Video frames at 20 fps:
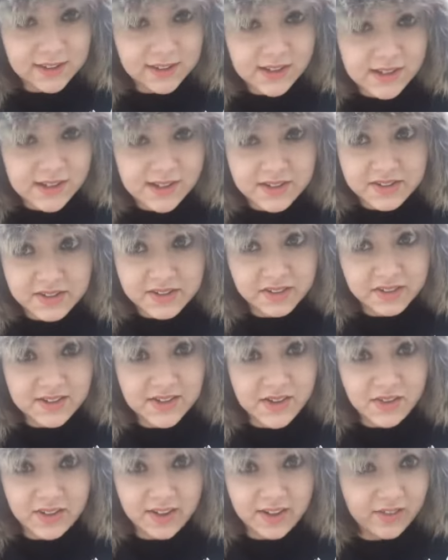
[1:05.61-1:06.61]
you just don't
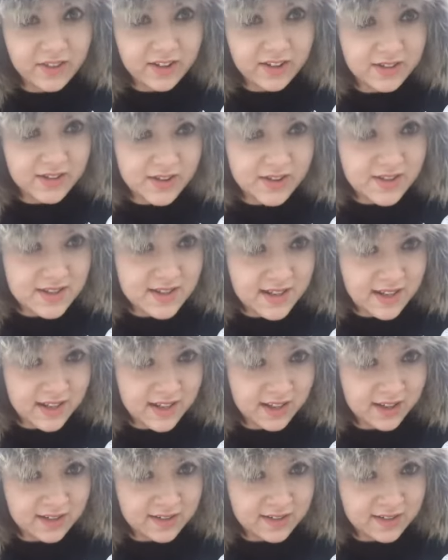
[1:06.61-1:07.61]
even
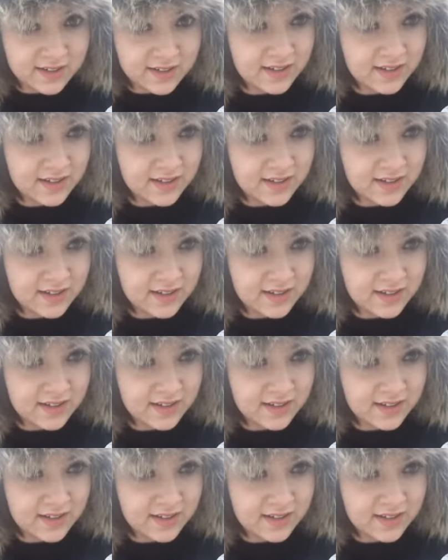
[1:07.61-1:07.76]
understand.